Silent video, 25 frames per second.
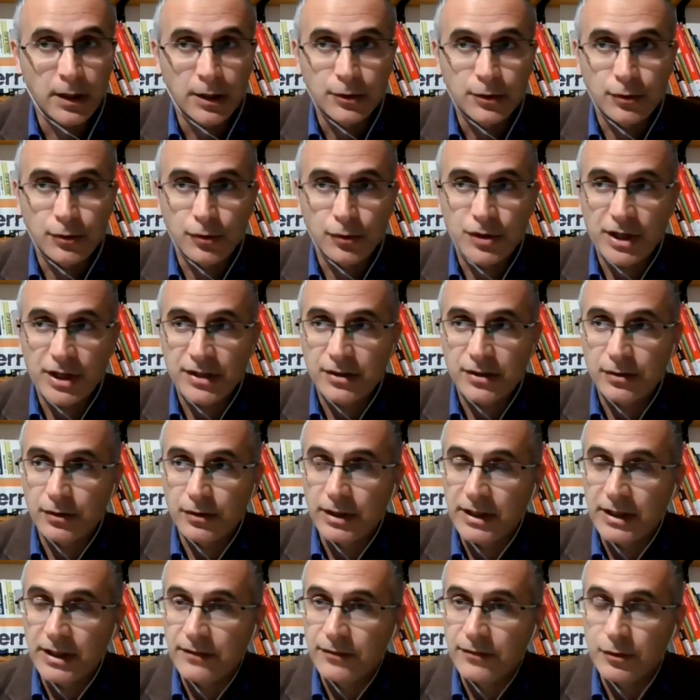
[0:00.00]
So just to
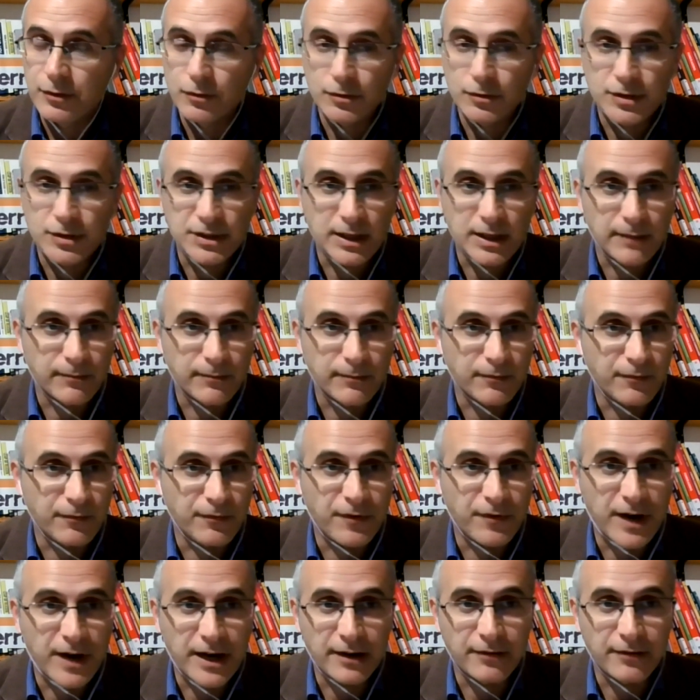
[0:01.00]
give you some
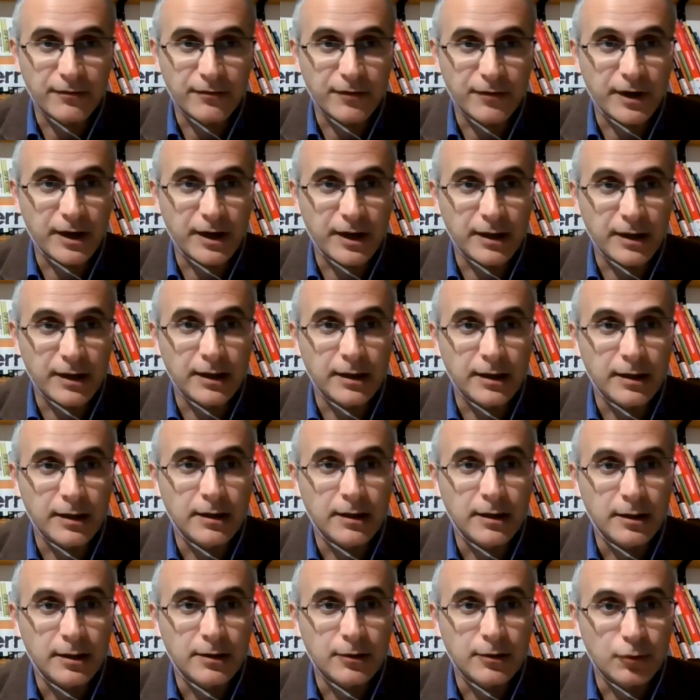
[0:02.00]
very, very
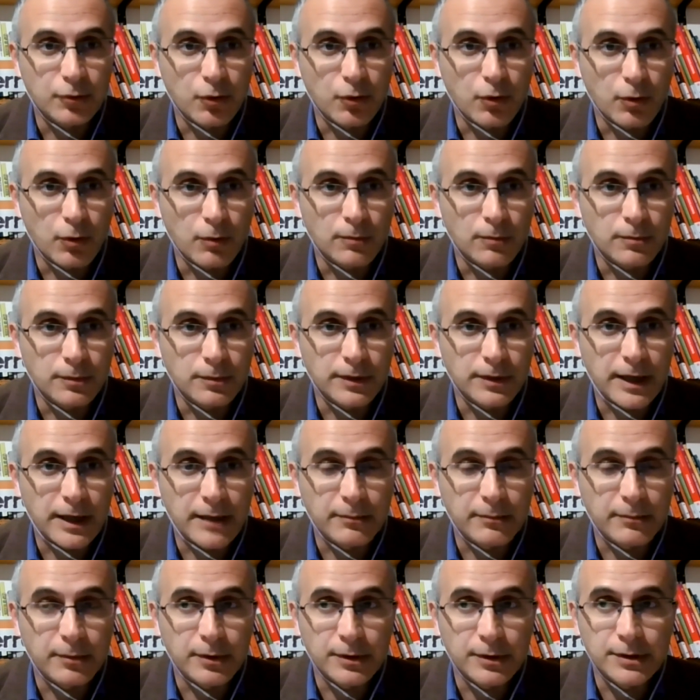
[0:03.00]
raw
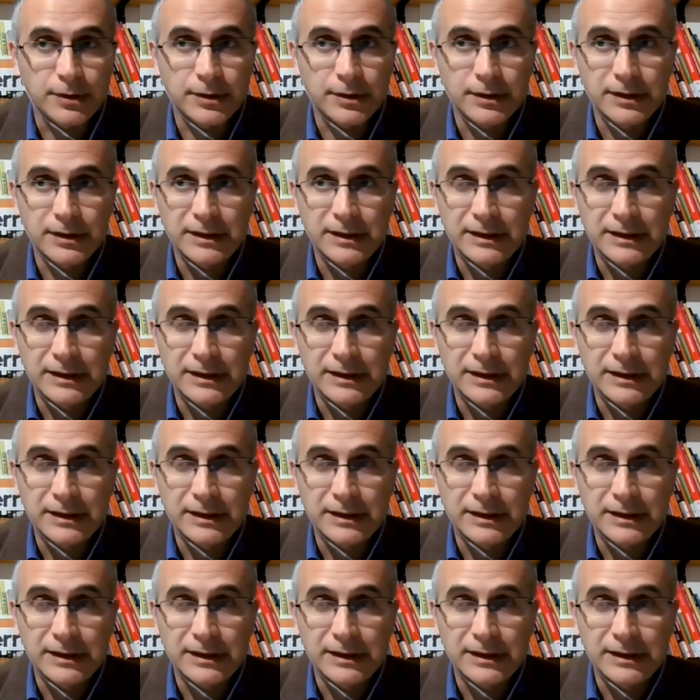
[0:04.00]
numbers,